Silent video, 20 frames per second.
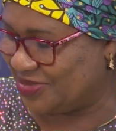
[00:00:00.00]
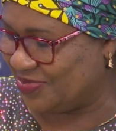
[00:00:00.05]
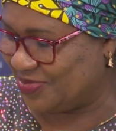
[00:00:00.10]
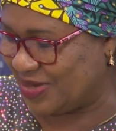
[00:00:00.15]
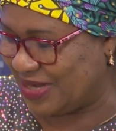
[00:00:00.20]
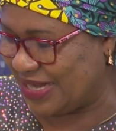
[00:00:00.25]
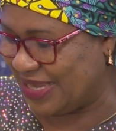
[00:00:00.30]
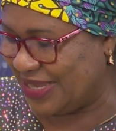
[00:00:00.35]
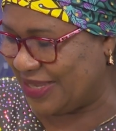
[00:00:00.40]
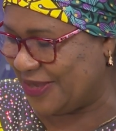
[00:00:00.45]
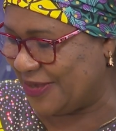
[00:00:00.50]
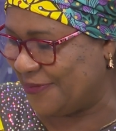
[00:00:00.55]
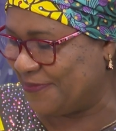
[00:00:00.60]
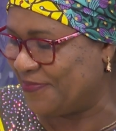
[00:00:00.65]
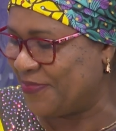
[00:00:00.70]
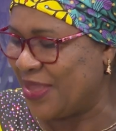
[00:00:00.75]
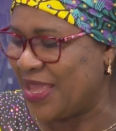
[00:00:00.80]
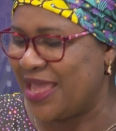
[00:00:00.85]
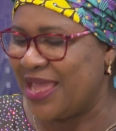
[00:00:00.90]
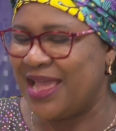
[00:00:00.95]
Malika.
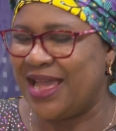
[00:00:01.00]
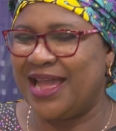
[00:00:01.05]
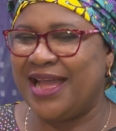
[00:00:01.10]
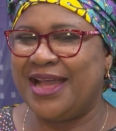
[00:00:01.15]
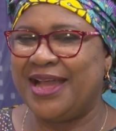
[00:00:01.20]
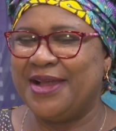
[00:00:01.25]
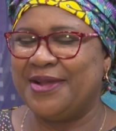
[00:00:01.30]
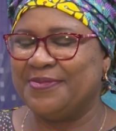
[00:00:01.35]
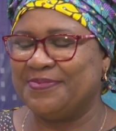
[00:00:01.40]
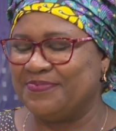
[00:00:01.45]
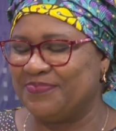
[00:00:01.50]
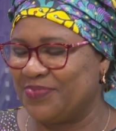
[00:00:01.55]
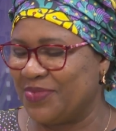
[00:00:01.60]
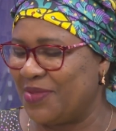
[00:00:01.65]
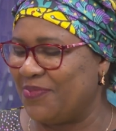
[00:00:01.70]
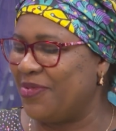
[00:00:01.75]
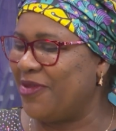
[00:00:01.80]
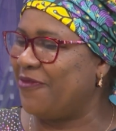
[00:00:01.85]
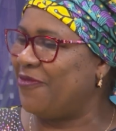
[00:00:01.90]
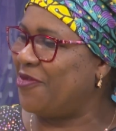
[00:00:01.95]
Um,
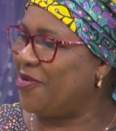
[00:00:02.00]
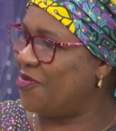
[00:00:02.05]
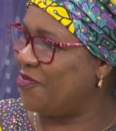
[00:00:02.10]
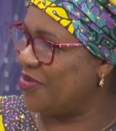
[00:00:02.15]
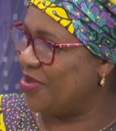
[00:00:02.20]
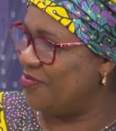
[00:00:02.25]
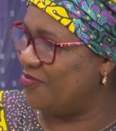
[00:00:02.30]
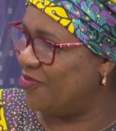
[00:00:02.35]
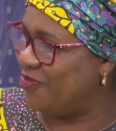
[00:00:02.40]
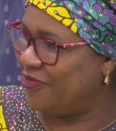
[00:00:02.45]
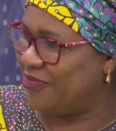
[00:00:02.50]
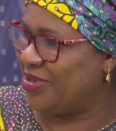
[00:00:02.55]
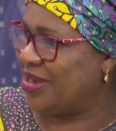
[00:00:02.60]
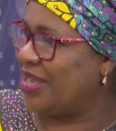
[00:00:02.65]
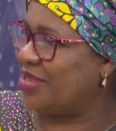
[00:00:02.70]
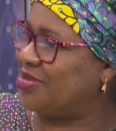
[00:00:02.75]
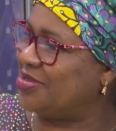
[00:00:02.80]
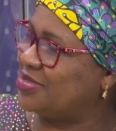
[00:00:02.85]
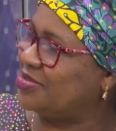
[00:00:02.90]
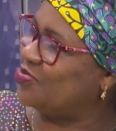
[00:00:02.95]
before we move on,
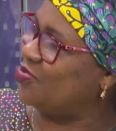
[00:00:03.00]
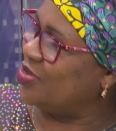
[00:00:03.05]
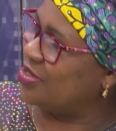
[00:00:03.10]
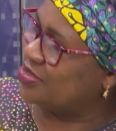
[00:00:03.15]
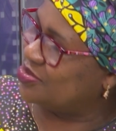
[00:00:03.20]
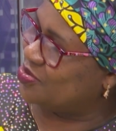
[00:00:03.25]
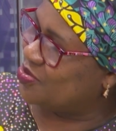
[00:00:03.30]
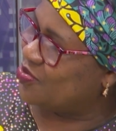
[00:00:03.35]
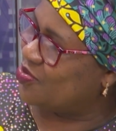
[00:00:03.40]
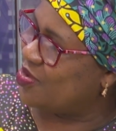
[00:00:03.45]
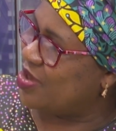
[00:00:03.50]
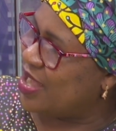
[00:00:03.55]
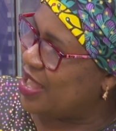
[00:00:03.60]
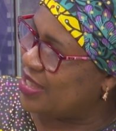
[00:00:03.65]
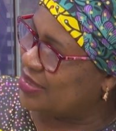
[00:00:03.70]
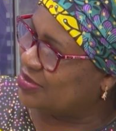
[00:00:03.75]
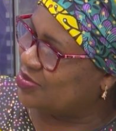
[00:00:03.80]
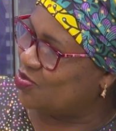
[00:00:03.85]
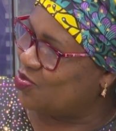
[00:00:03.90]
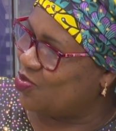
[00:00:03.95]
I just want to
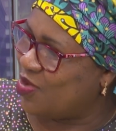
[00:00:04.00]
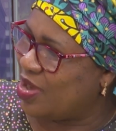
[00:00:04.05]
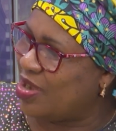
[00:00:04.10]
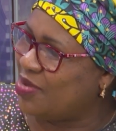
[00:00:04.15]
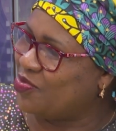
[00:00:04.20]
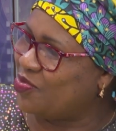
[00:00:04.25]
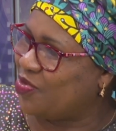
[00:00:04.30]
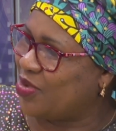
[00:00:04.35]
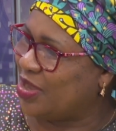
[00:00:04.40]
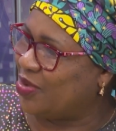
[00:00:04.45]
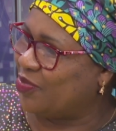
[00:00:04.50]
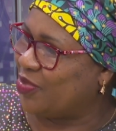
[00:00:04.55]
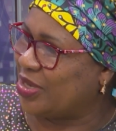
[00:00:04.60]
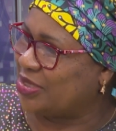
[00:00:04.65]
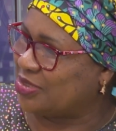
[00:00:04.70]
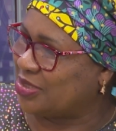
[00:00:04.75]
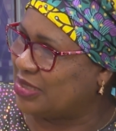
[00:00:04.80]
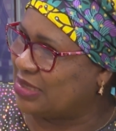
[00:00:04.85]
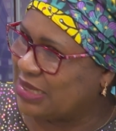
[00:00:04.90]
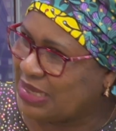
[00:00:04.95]
ask one quick
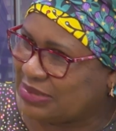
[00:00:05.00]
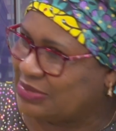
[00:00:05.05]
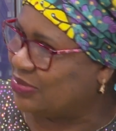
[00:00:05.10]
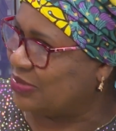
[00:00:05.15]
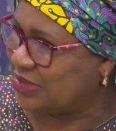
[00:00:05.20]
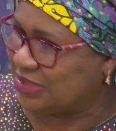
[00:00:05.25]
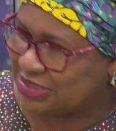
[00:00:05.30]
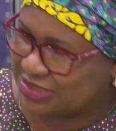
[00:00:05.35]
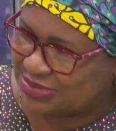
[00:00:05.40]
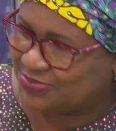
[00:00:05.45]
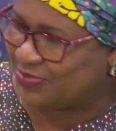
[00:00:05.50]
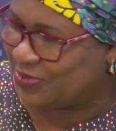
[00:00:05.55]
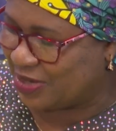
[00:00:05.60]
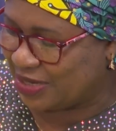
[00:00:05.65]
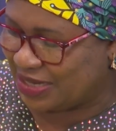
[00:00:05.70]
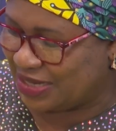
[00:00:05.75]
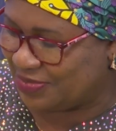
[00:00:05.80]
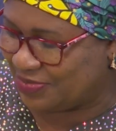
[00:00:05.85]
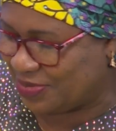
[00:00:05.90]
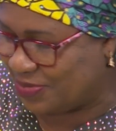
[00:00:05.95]
question that was just
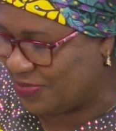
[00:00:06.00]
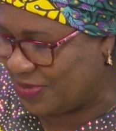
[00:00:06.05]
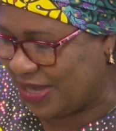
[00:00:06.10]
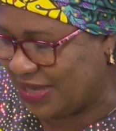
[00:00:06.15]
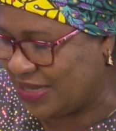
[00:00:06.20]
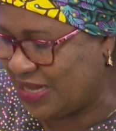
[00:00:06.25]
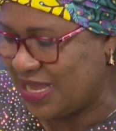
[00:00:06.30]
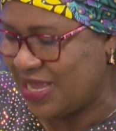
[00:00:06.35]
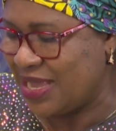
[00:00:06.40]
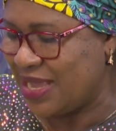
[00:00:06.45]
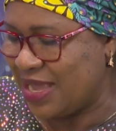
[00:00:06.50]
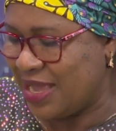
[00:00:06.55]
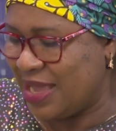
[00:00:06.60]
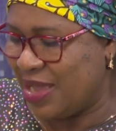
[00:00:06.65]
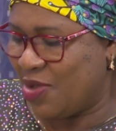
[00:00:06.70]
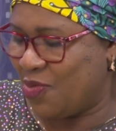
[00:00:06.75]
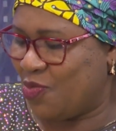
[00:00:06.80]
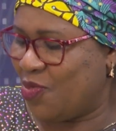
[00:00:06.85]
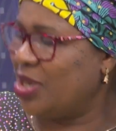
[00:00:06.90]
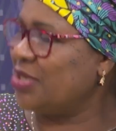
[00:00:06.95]
bugging in my mind.
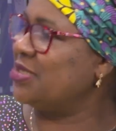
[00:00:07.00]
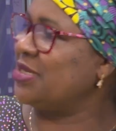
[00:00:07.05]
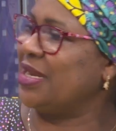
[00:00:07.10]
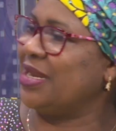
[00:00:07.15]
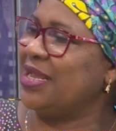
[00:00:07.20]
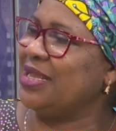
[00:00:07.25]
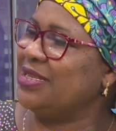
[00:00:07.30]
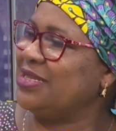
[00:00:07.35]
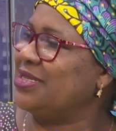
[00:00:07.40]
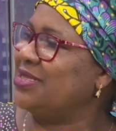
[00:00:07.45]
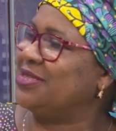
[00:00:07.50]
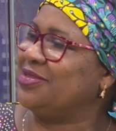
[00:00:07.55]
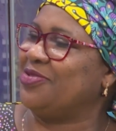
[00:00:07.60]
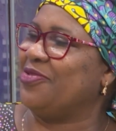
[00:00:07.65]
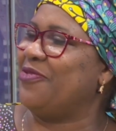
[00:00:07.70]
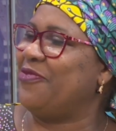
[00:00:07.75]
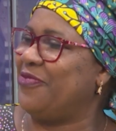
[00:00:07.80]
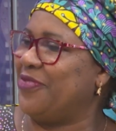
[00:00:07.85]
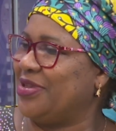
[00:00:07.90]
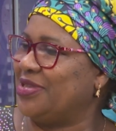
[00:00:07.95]
What challenges do
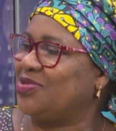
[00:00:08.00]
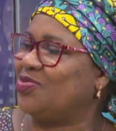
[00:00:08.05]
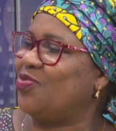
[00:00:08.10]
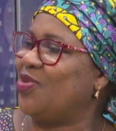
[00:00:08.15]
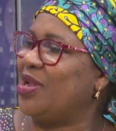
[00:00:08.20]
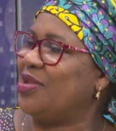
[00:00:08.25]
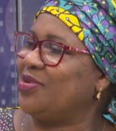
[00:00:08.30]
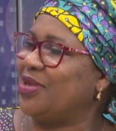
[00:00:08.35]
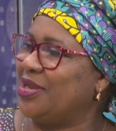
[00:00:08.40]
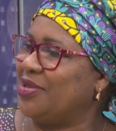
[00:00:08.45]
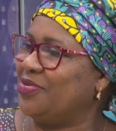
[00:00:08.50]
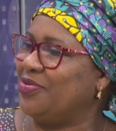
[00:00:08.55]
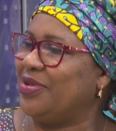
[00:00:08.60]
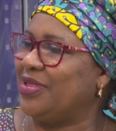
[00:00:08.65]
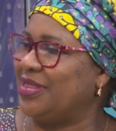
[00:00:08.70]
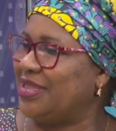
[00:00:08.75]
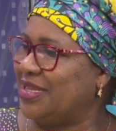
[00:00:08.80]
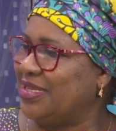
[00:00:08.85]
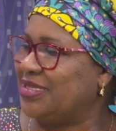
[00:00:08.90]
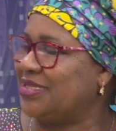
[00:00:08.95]
you face while you're
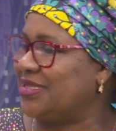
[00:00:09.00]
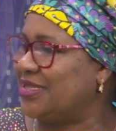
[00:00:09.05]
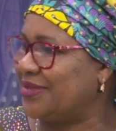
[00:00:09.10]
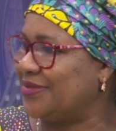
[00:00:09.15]
doing this?